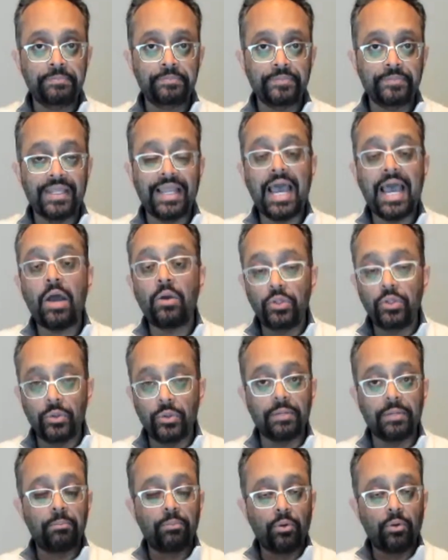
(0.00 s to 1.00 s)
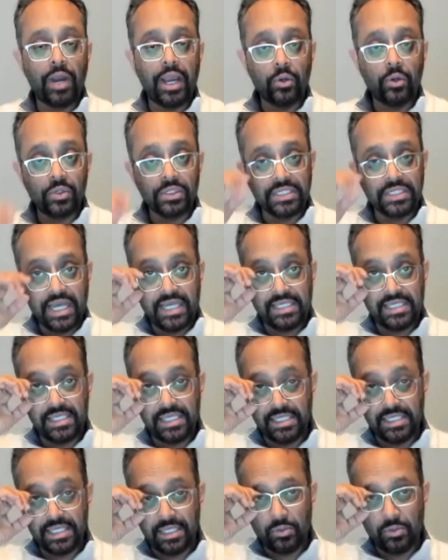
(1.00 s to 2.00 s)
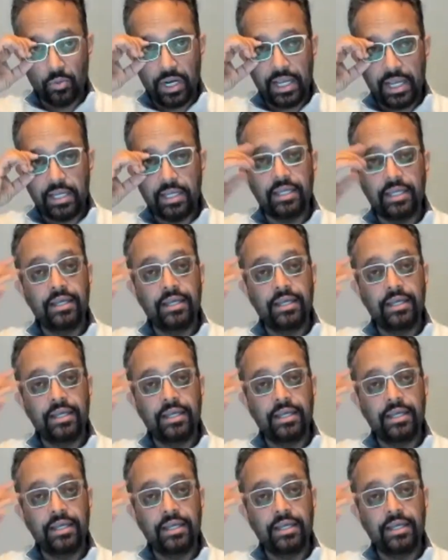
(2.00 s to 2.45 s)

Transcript: Now you can prioritize these things. What I